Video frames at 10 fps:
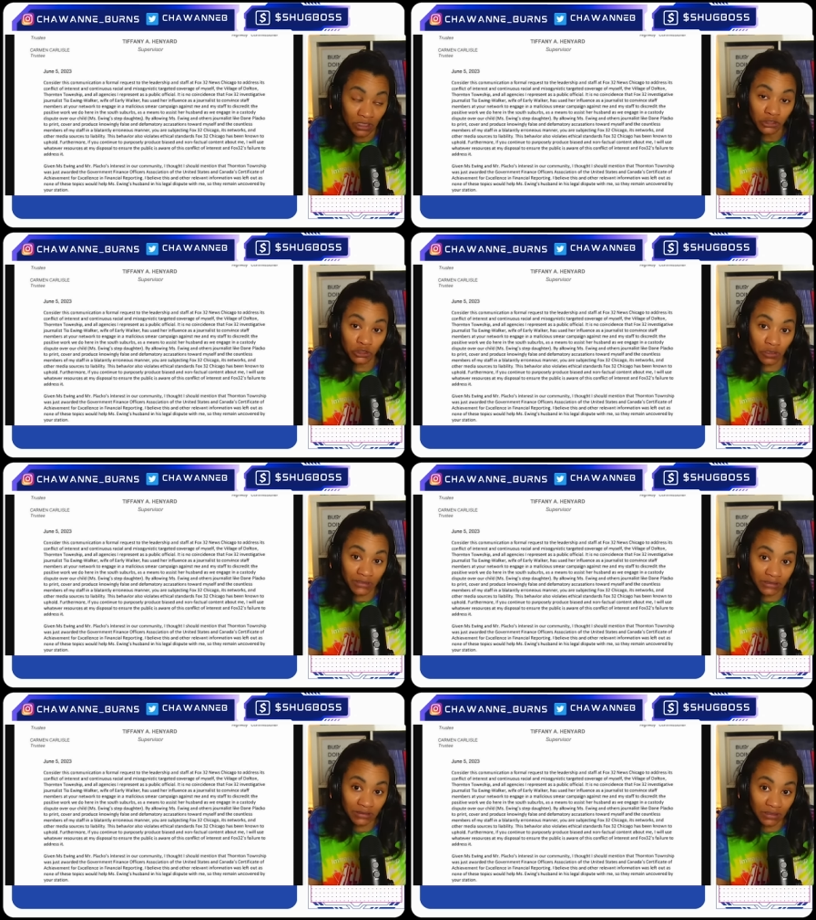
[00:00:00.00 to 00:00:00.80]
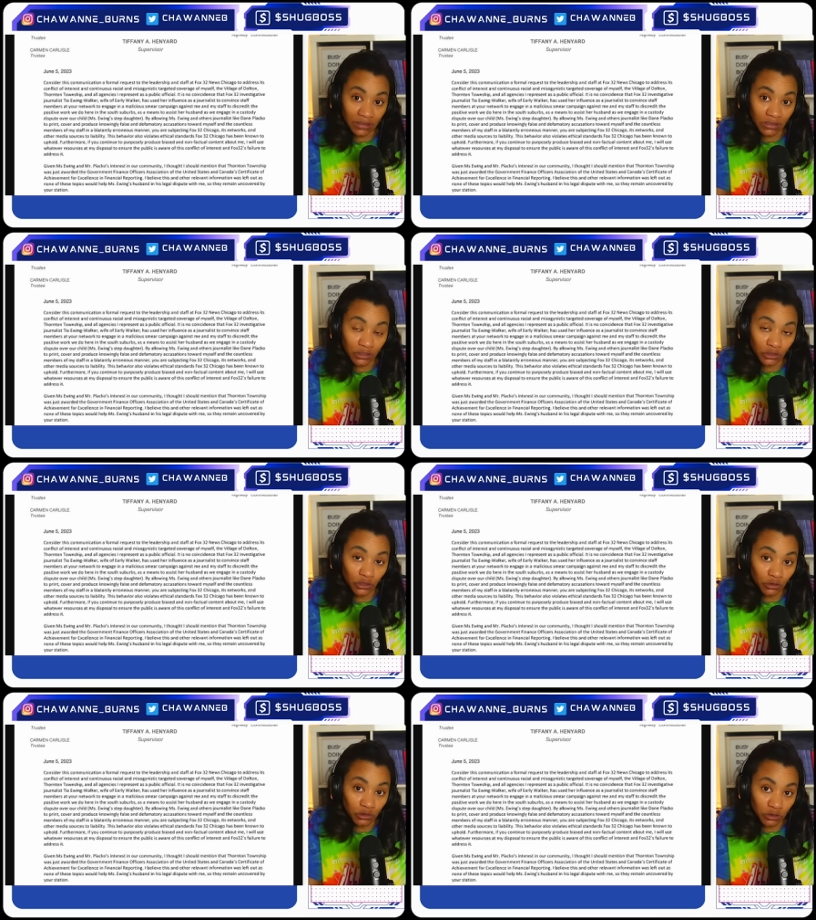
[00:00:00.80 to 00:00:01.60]
trustee
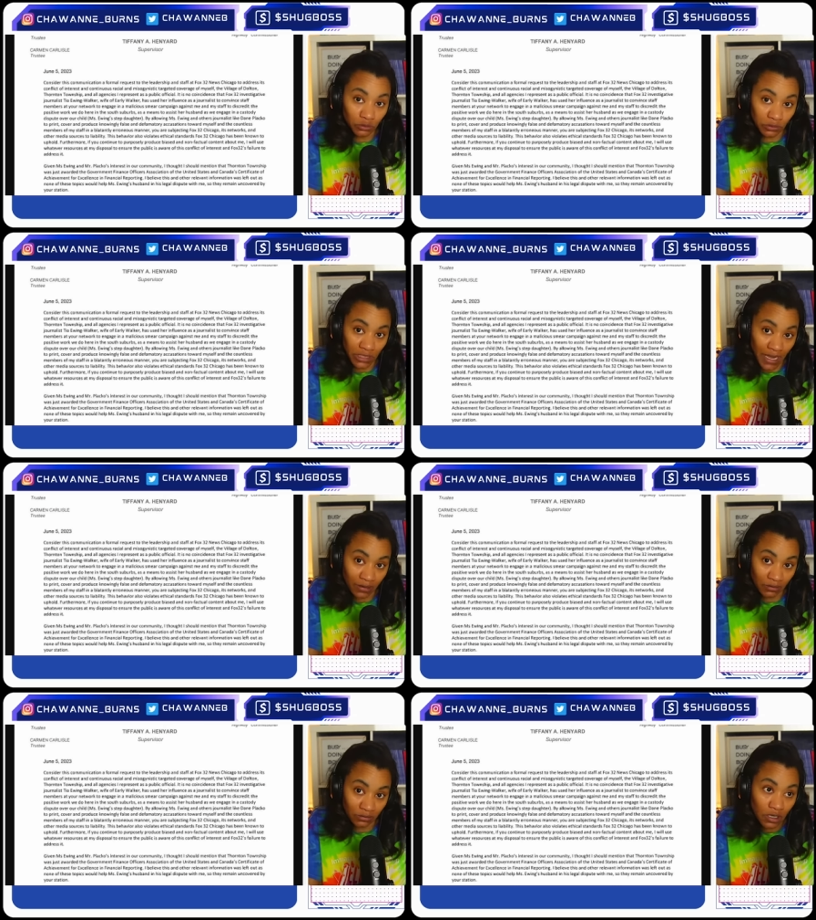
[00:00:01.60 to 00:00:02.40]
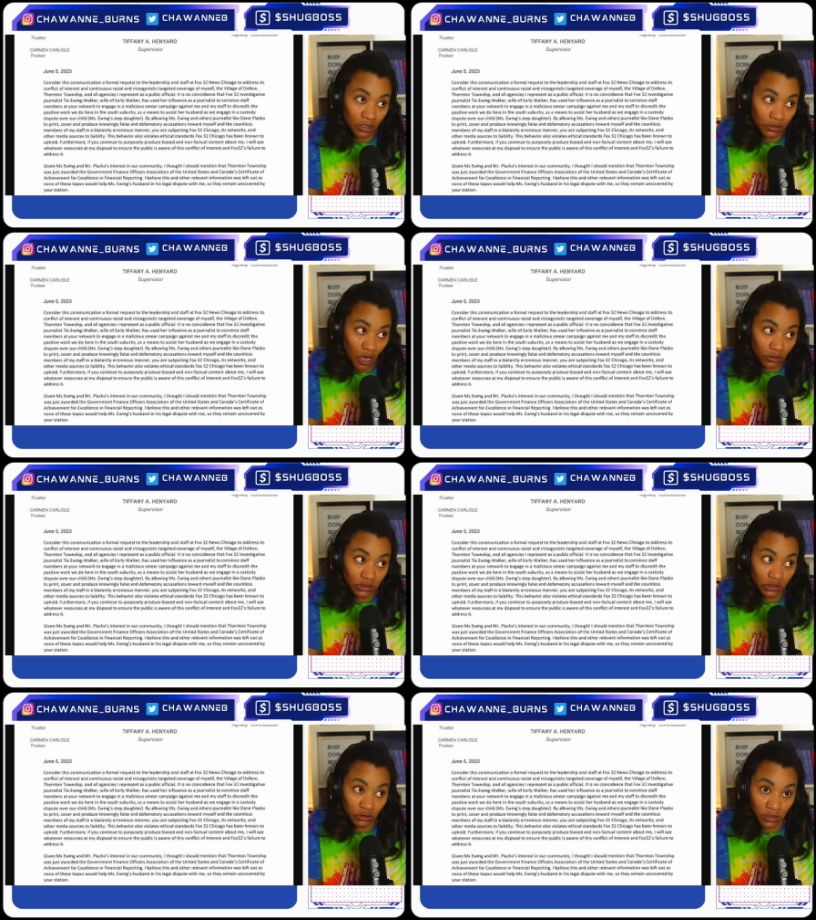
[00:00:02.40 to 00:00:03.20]
YouTube channel, a
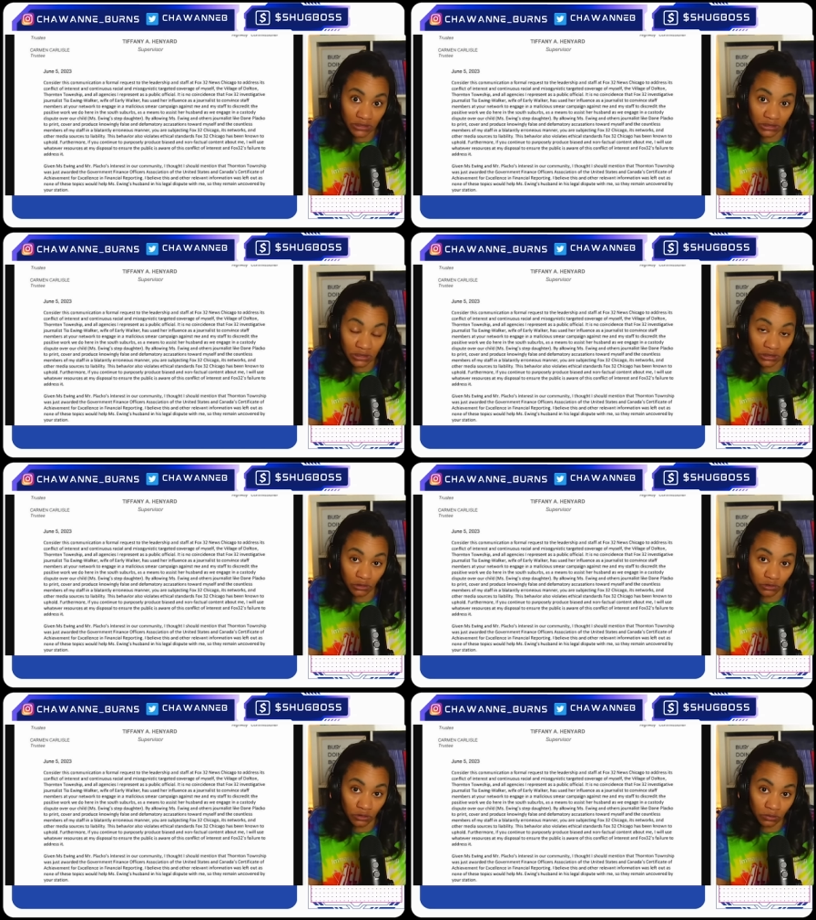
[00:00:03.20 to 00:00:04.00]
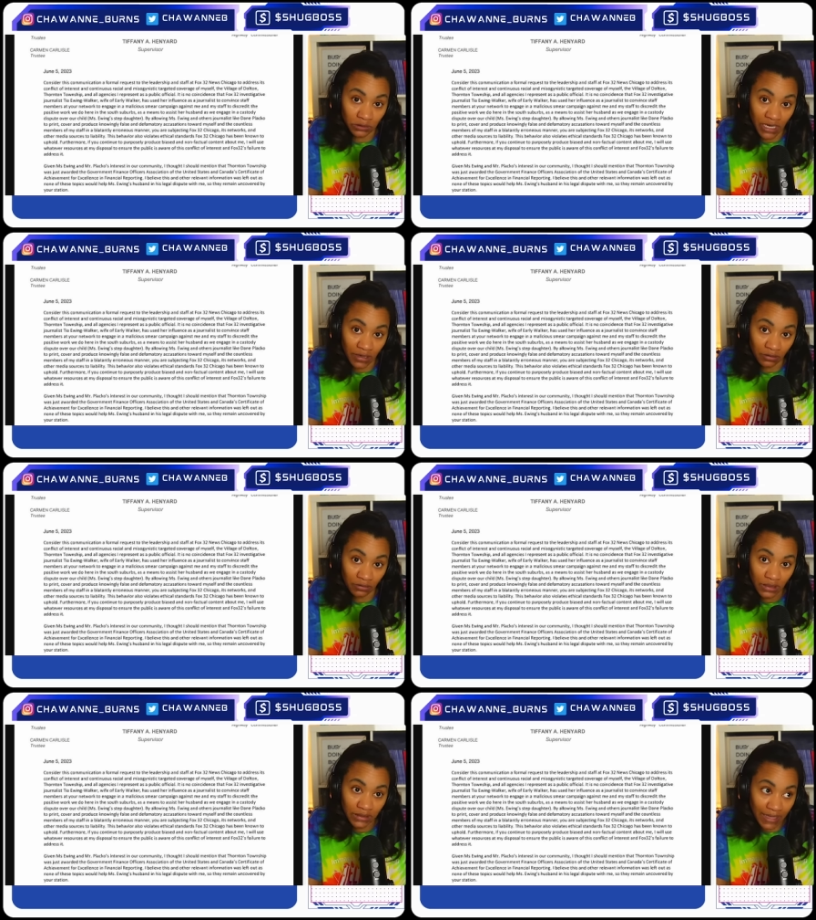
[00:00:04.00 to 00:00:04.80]
Dolton trustee YouTube channel.
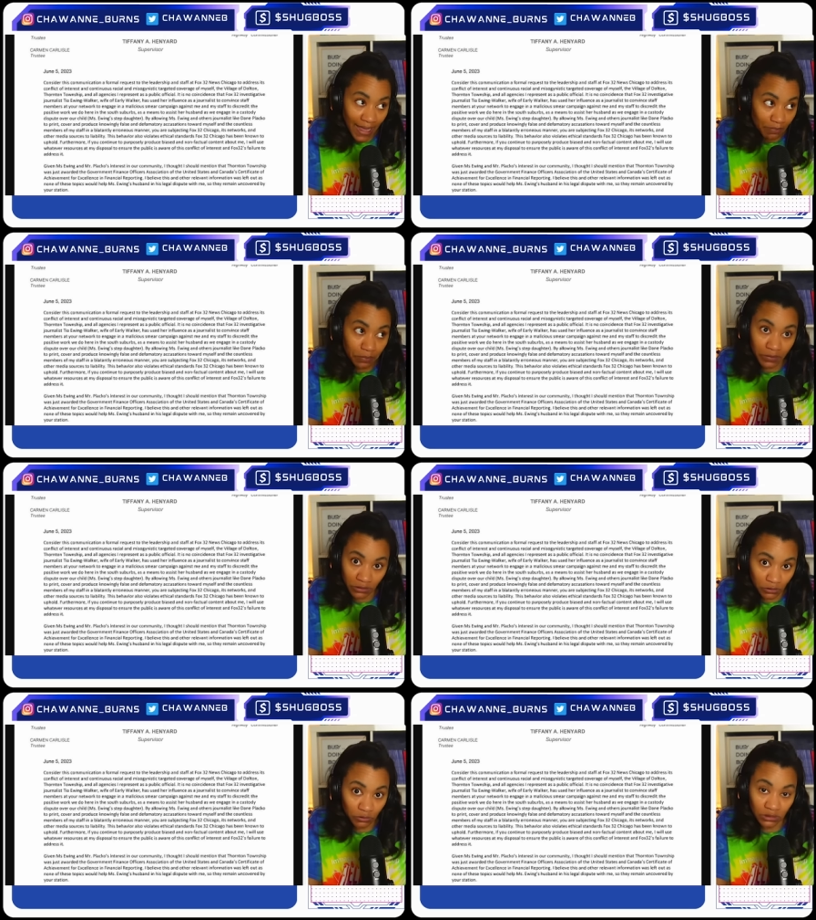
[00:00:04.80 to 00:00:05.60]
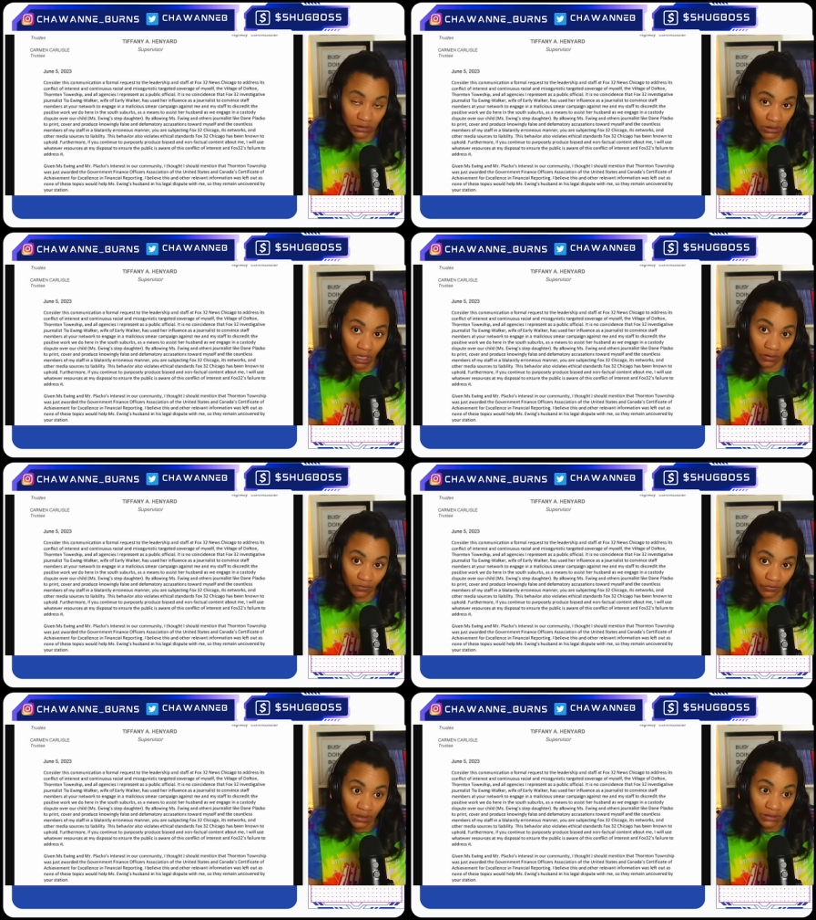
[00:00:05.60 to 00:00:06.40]
They produce
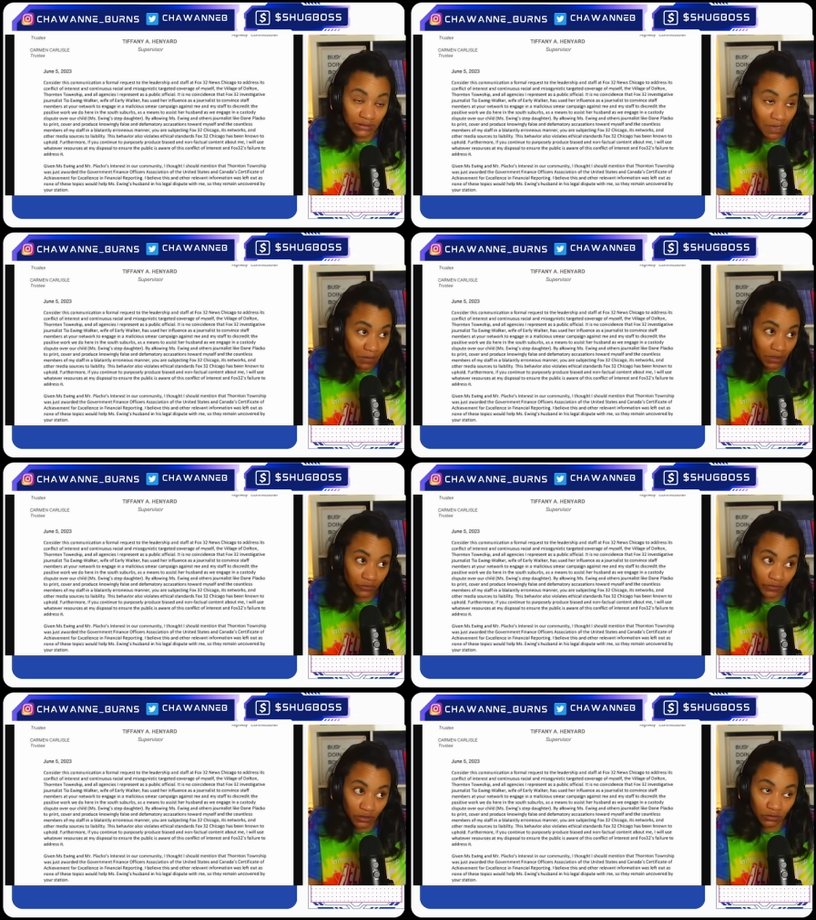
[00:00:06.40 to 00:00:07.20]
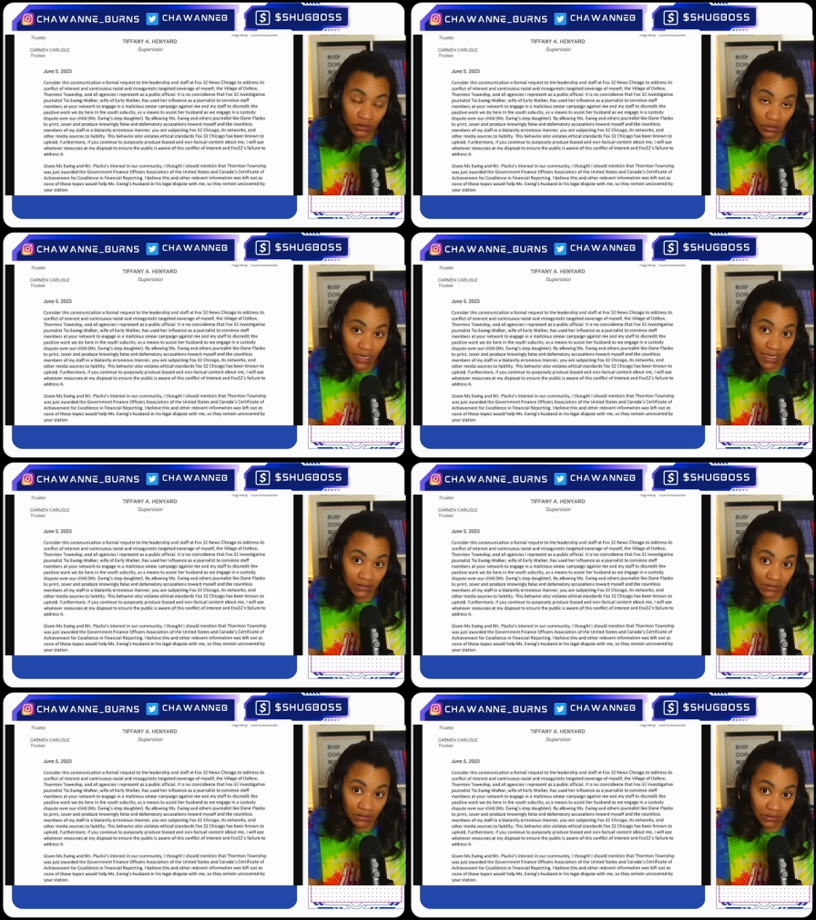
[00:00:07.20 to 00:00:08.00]
stuff. Some of the views on
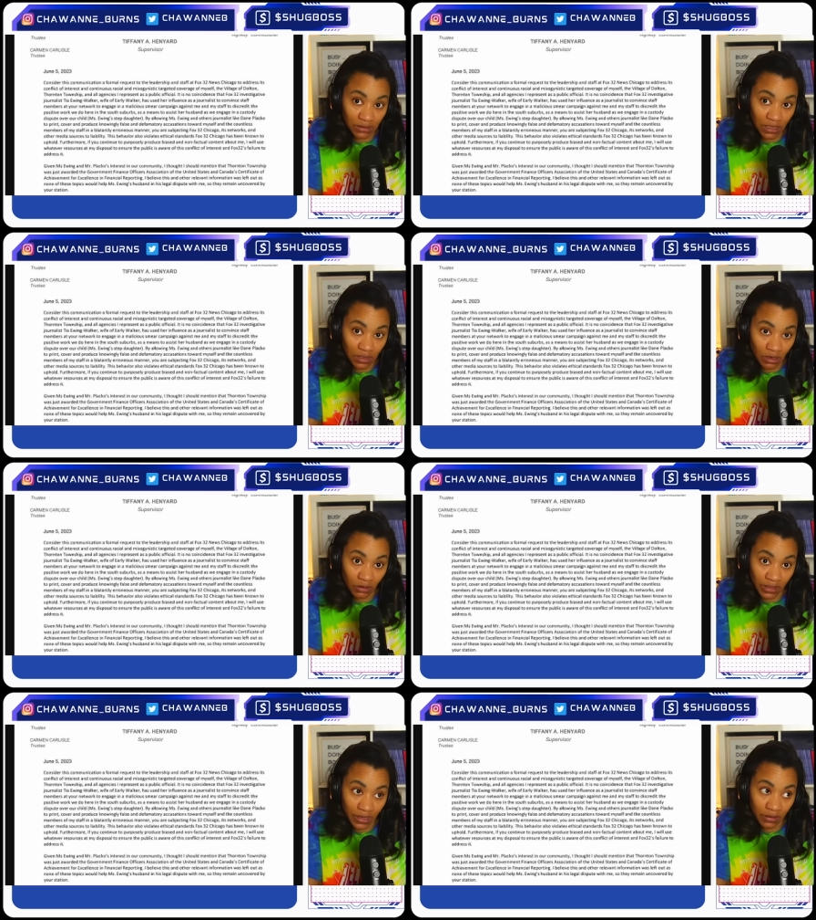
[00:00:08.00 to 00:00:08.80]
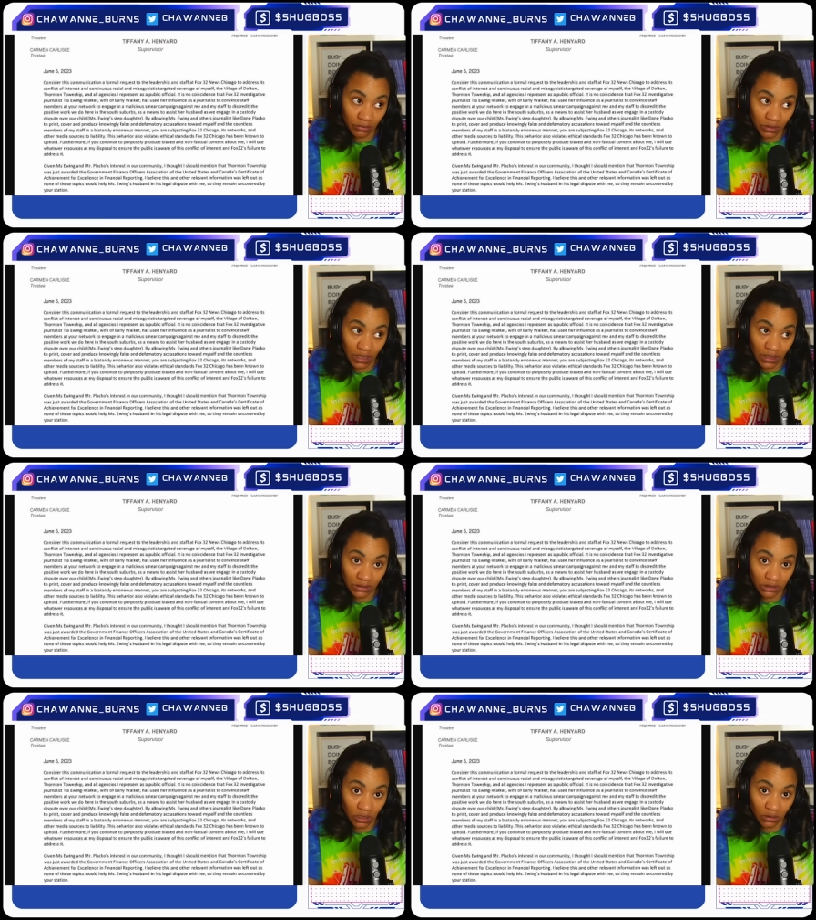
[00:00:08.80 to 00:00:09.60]
that on their
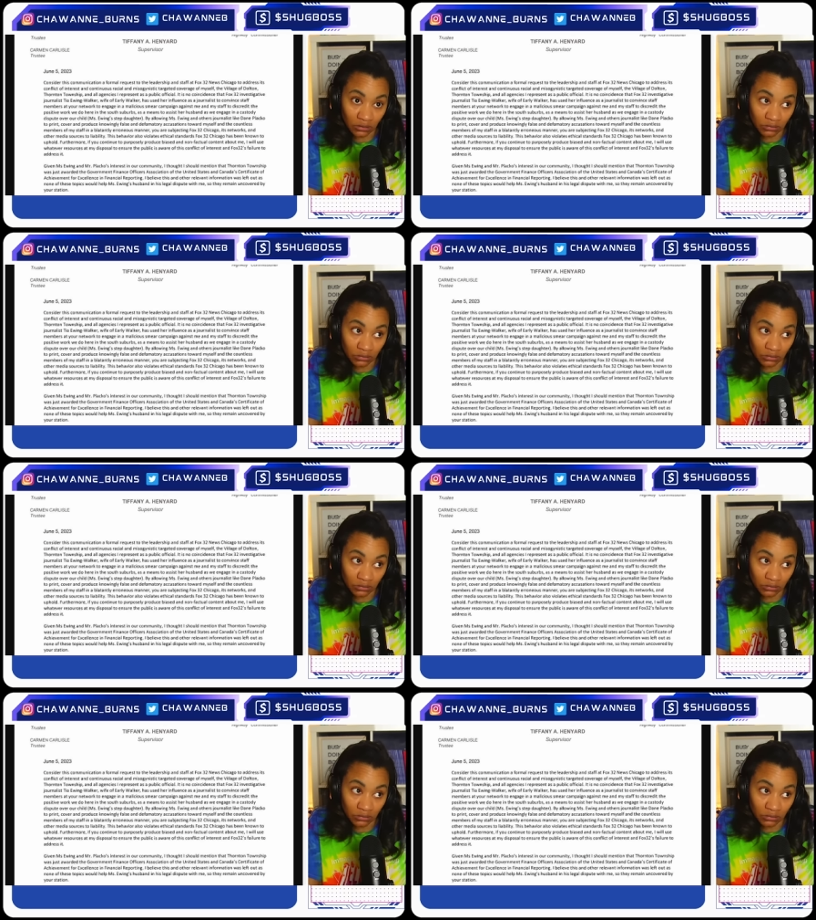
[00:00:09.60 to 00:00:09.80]
things are,